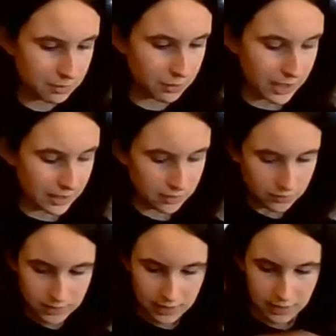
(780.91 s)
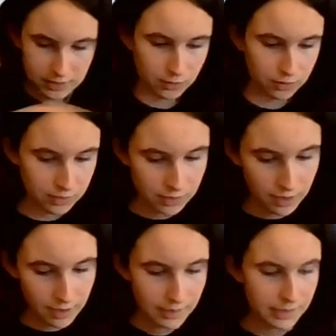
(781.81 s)
to put the candles in this one.
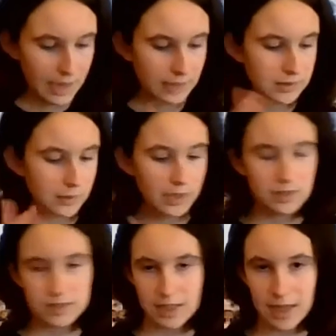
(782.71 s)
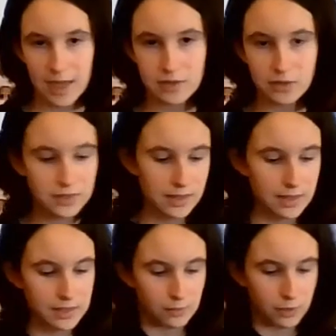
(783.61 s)
Yeah, so we're going to stick the candles in
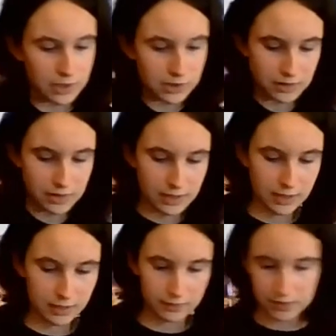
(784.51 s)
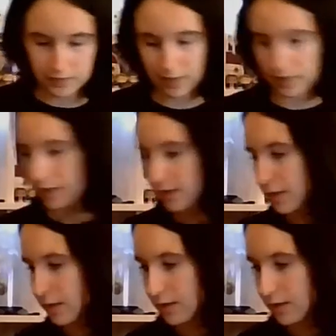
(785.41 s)
this one actually, I've decided.